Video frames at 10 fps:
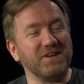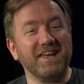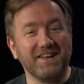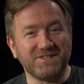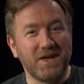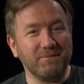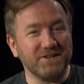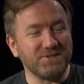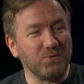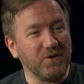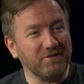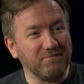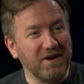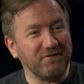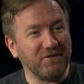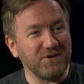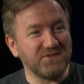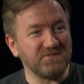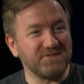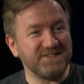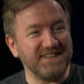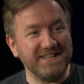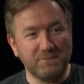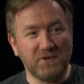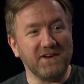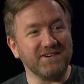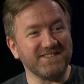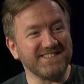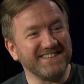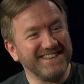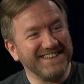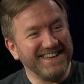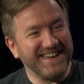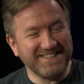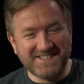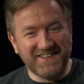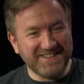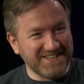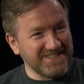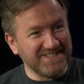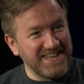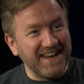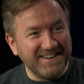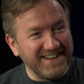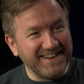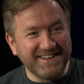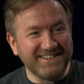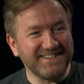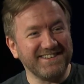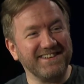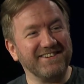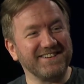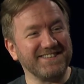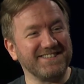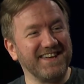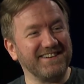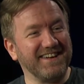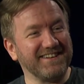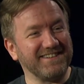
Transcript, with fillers: yeah, it's, I mean, it's one of my first CD players. Okay. And it still has a cassette in it, you know, cassette uh,